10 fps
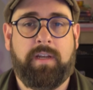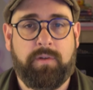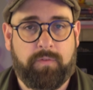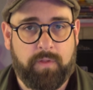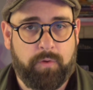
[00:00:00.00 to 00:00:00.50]
and
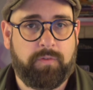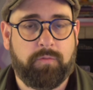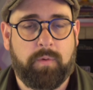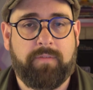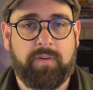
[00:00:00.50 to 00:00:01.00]
use those
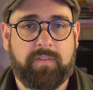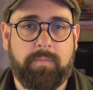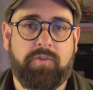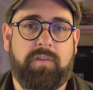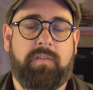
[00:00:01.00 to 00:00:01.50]
as reference
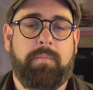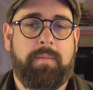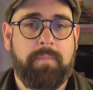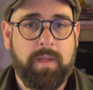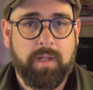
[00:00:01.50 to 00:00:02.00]
images in
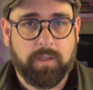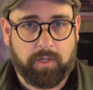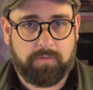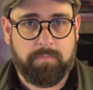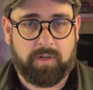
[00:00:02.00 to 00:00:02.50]
my
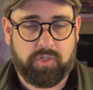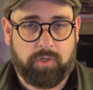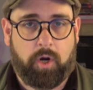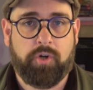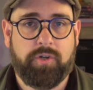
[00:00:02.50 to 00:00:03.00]
much
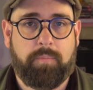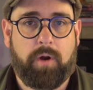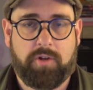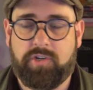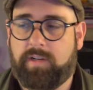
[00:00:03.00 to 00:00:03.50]
larger
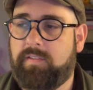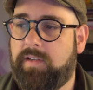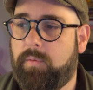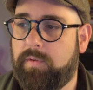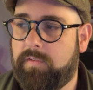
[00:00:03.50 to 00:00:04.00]
project
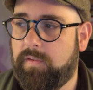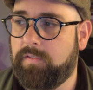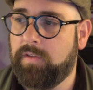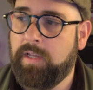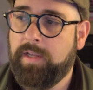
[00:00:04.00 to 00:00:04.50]

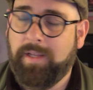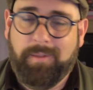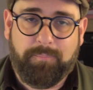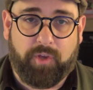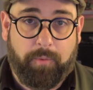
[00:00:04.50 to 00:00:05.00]
sequences.
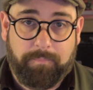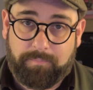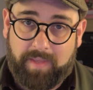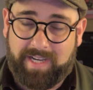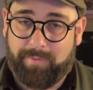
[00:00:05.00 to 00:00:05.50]
So
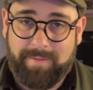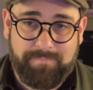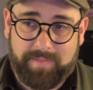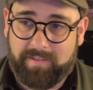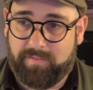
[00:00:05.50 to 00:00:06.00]
anyway,
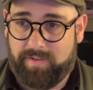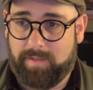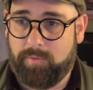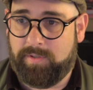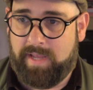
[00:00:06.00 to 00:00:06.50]
it's
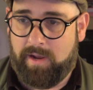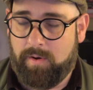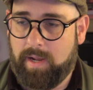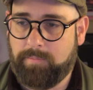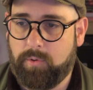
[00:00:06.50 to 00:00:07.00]
available
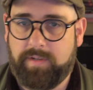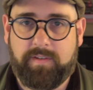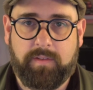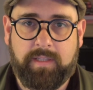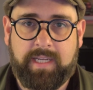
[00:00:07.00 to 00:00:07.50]
now. I'm going
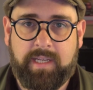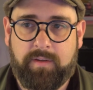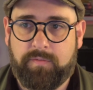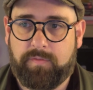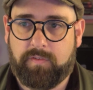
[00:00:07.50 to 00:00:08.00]
to
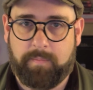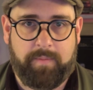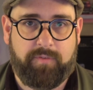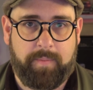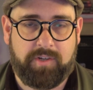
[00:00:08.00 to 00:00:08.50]
leave some
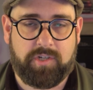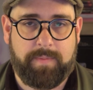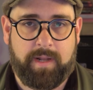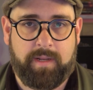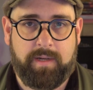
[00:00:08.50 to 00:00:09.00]
information
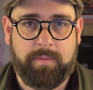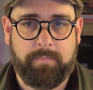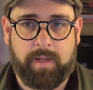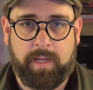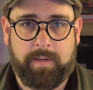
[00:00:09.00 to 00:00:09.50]
about it
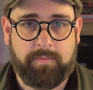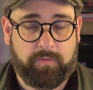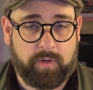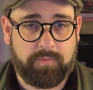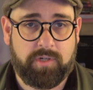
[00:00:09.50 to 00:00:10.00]
in my
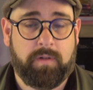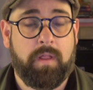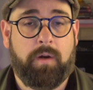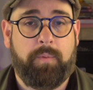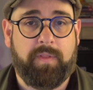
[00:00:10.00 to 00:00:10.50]
description
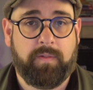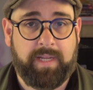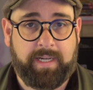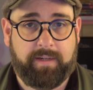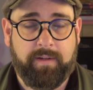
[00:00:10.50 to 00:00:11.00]
along with a
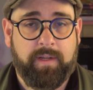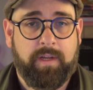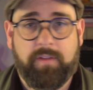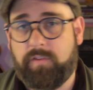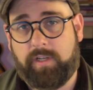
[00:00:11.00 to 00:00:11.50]
link
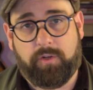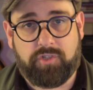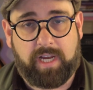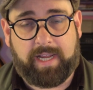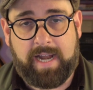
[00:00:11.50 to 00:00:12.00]
so you can go
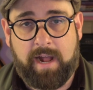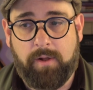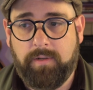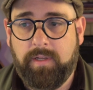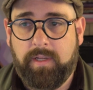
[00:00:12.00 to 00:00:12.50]
check it out.